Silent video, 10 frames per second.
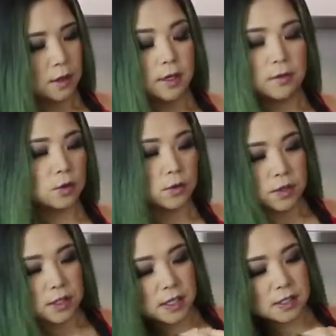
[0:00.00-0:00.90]
I'll never learn
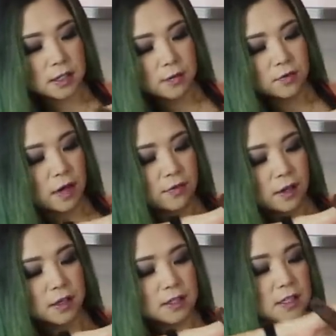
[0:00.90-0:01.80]
this lesson. I, feel
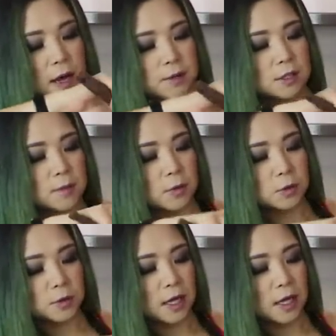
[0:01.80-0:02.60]
like this has happened to me multiple